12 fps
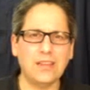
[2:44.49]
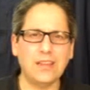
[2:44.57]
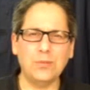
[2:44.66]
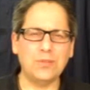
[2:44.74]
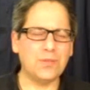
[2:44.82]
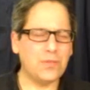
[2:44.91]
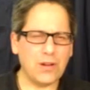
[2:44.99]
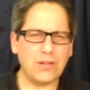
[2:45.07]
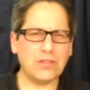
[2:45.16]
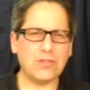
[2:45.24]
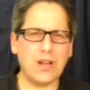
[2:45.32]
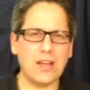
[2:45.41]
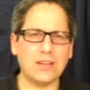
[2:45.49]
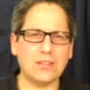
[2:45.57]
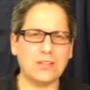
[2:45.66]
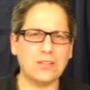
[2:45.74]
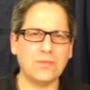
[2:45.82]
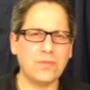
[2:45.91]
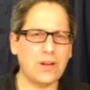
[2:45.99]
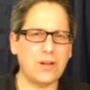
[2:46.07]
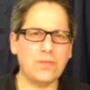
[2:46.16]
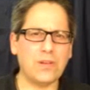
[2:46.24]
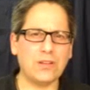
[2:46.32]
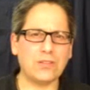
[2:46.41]
It was very strange.
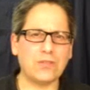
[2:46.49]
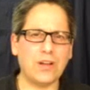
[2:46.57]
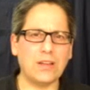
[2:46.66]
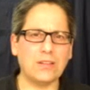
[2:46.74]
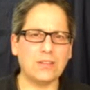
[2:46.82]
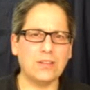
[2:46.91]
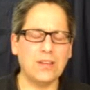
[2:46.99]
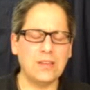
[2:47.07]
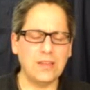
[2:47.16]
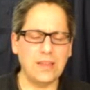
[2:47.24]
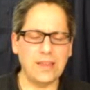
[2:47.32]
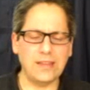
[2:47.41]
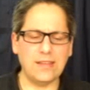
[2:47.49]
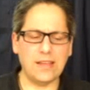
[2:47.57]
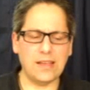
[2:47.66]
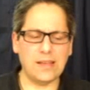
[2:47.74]
Very, very strange. And,